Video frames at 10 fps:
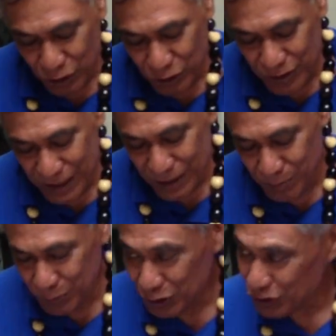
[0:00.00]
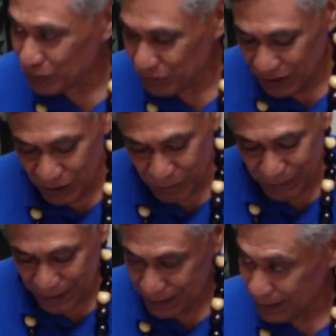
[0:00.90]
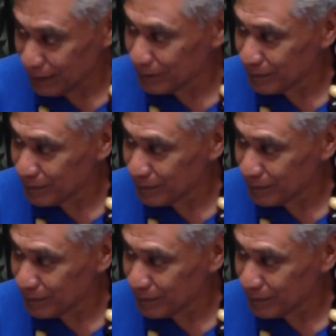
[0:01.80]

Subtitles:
You just put your finger right there.